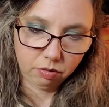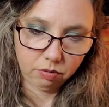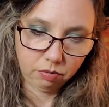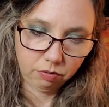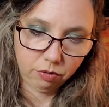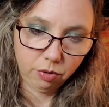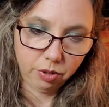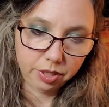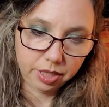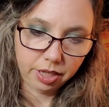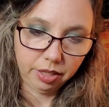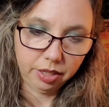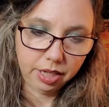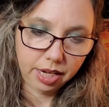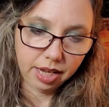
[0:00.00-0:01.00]
of course, I
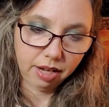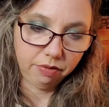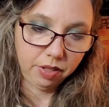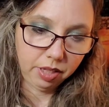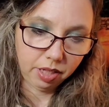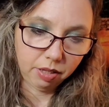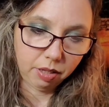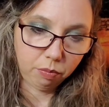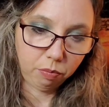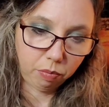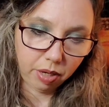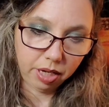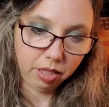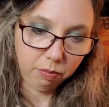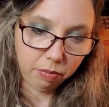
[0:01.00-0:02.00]
already have the
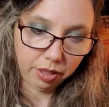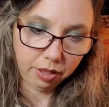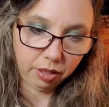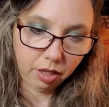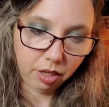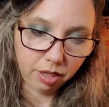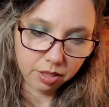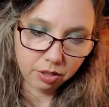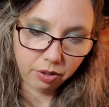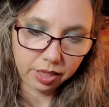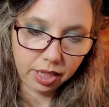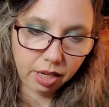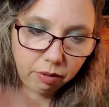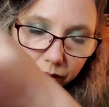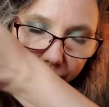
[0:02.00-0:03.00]
body butter on, so I
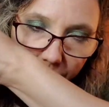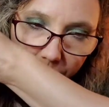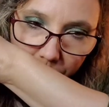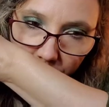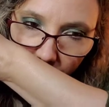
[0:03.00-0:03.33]
can't really